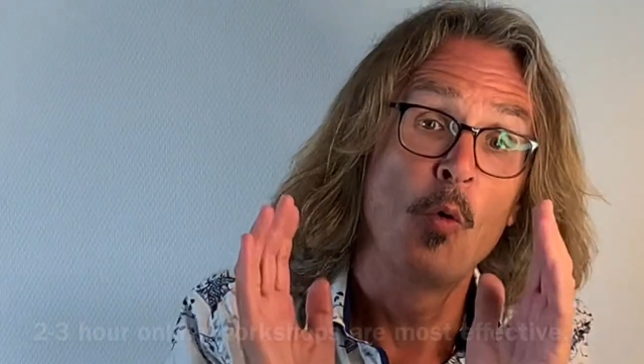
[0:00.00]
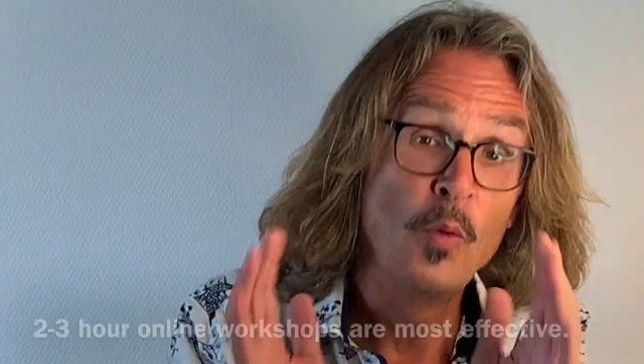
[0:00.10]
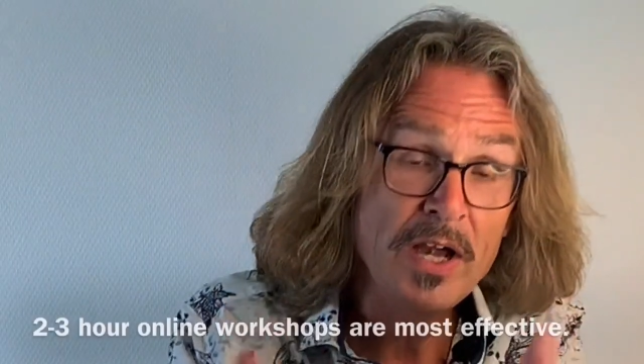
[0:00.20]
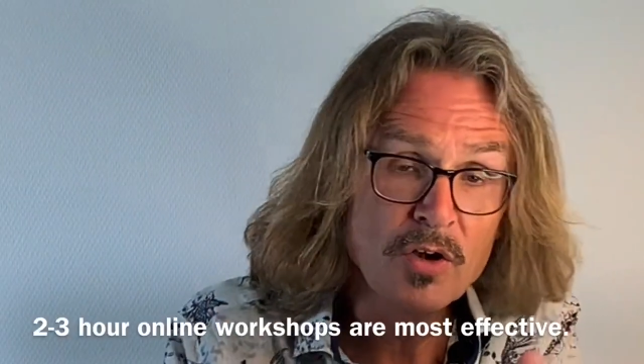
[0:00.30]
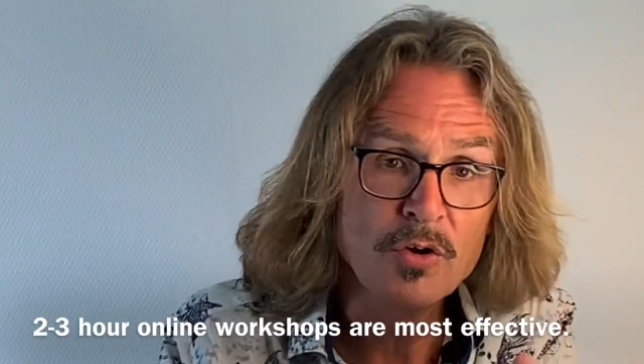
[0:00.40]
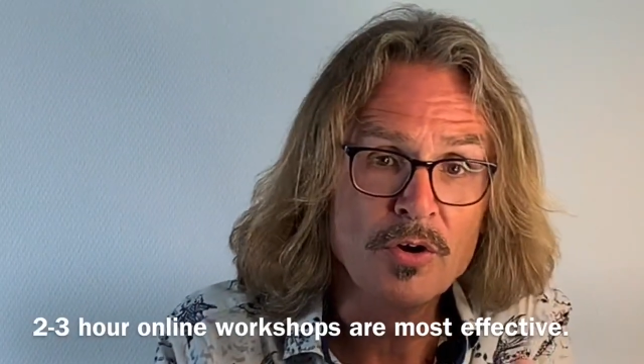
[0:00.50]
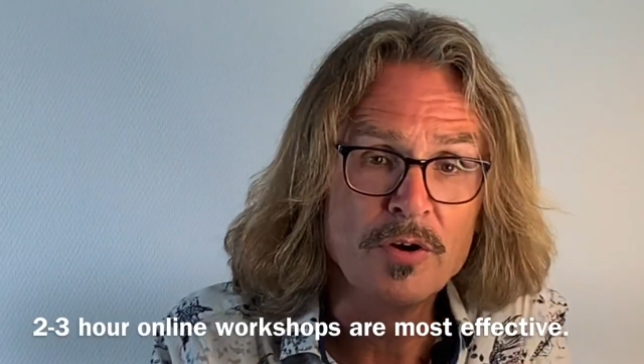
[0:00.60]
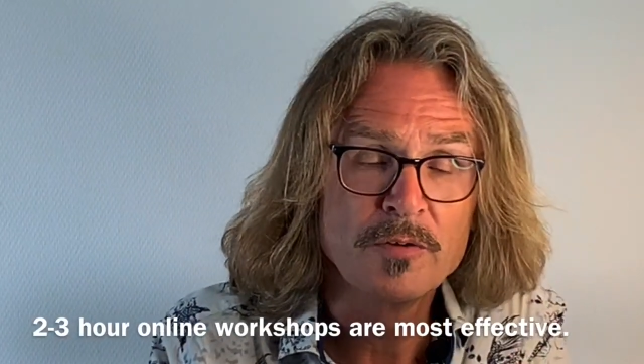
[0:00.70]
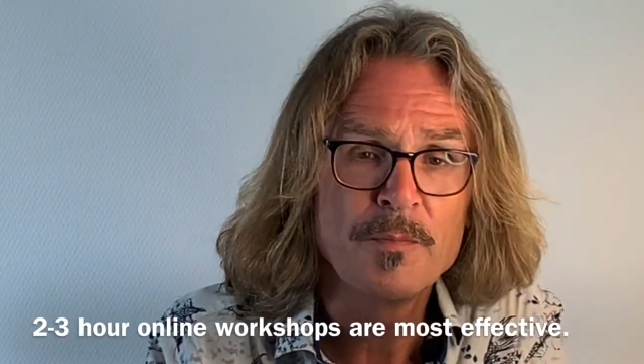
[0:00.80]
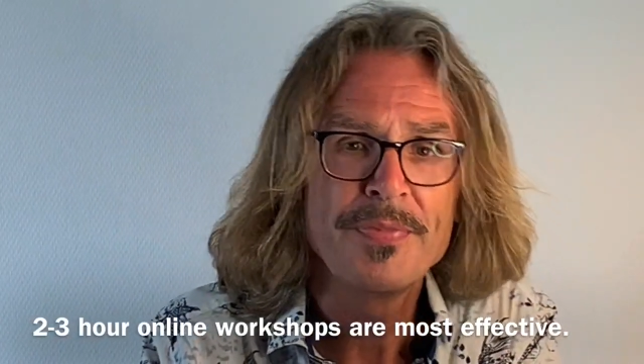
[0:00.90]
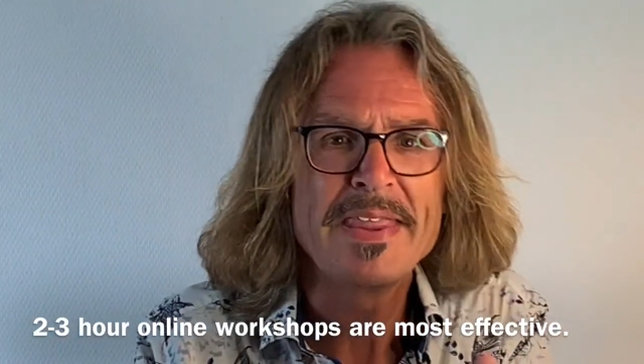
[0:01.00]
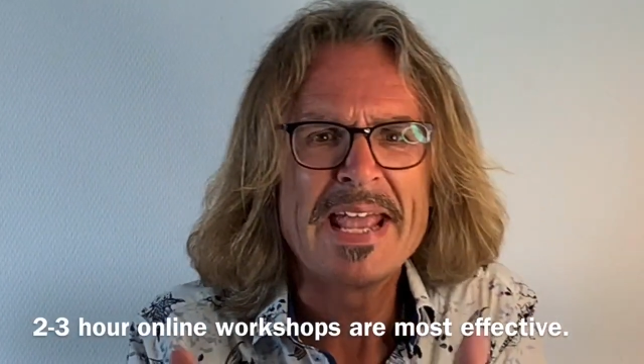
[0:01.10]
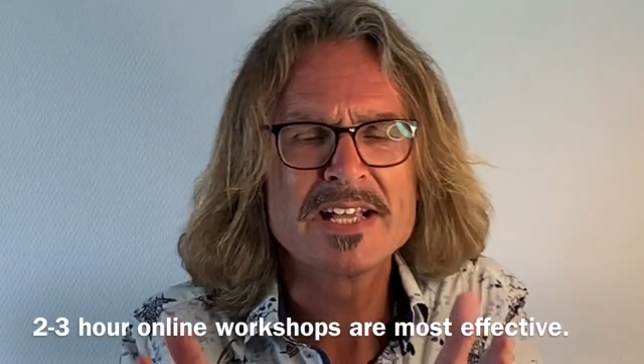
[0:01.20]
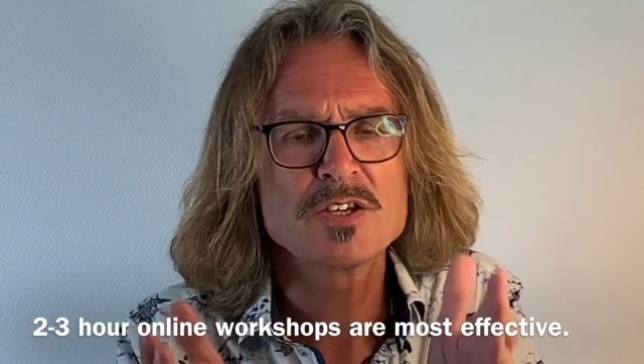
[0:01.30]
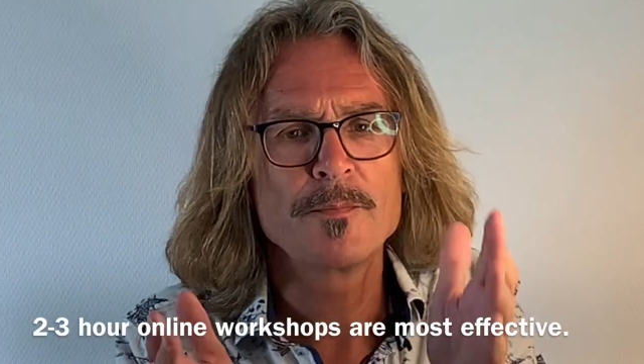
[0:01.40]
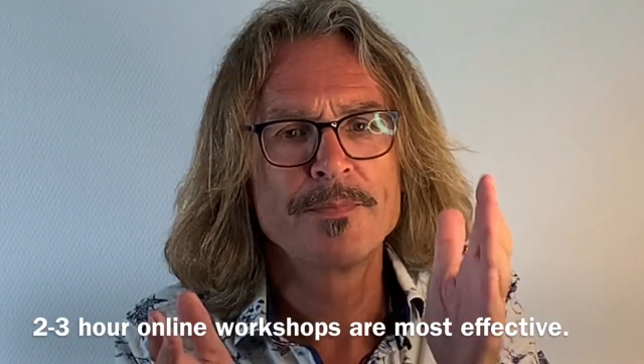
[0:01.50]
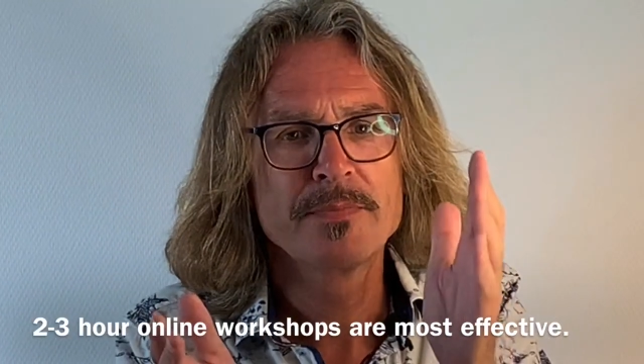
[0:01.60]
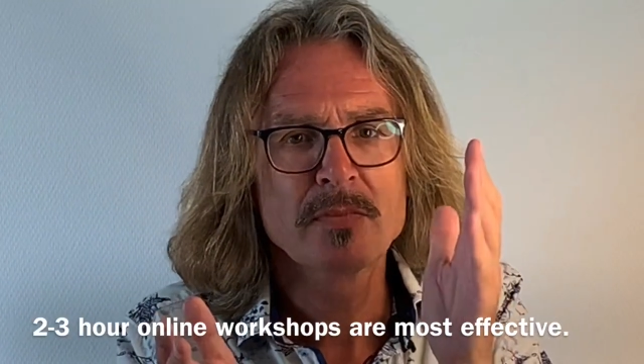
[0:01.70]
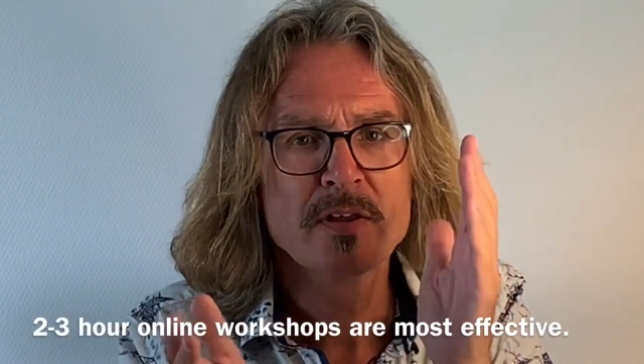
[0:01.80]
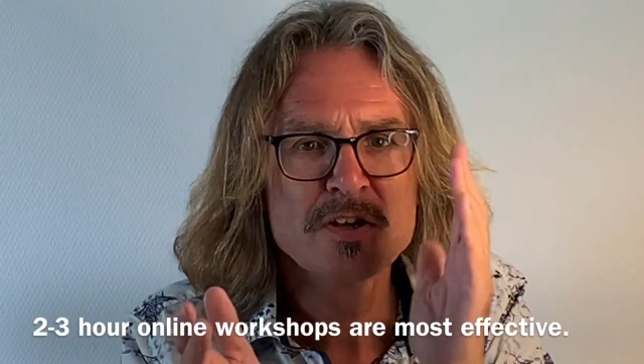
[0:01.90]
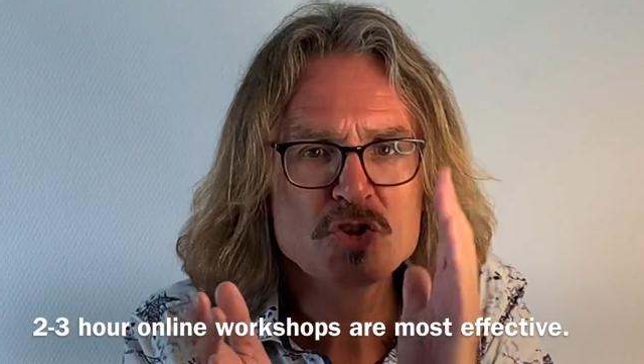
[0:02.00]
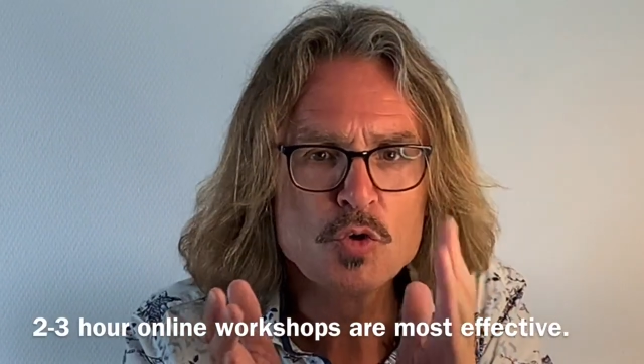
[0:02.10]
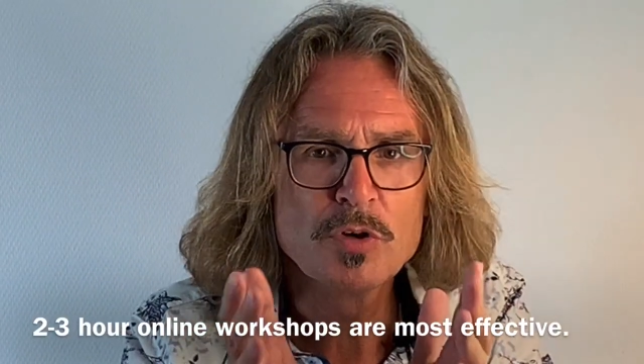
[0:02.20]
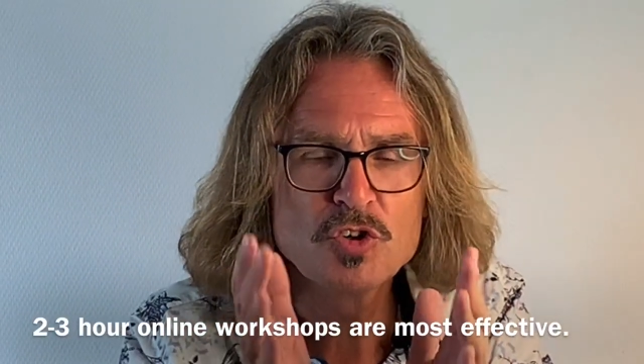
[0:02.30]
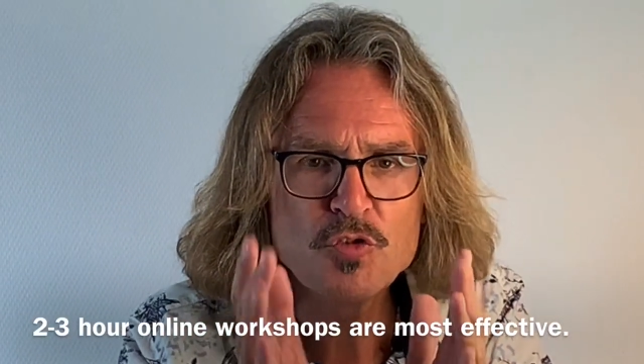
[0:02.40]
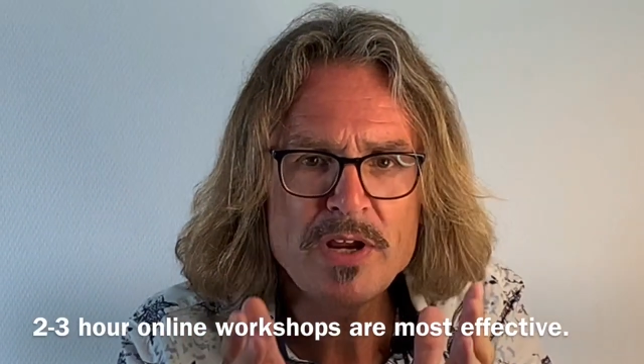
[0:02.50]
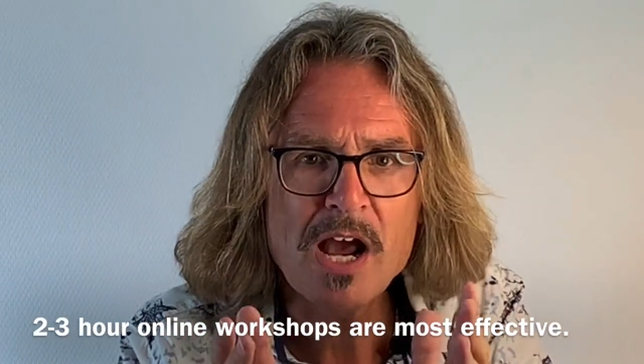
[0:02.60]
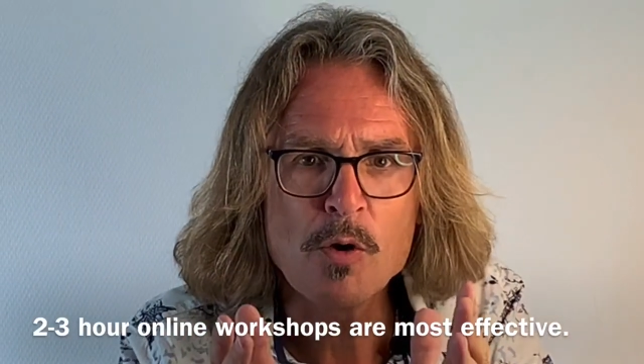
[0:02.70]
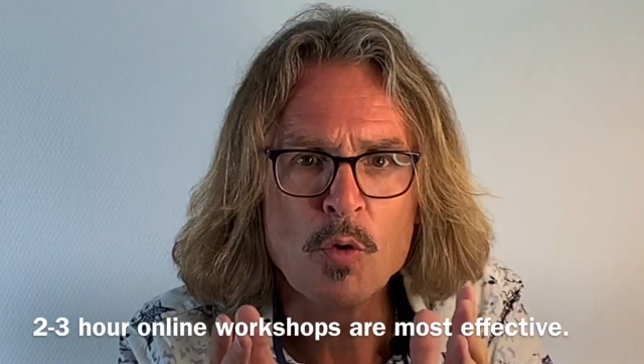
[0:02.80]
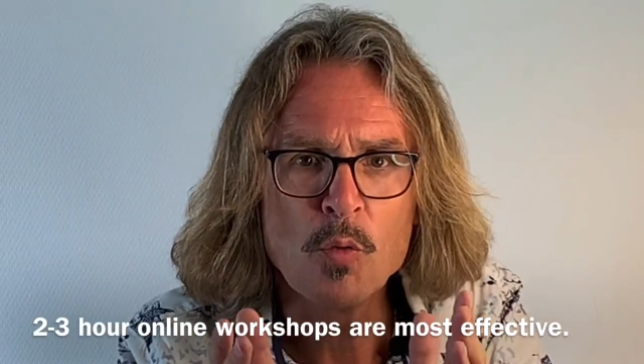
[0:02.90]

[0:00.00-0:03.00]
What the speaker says: We learned that 2 or 3 hour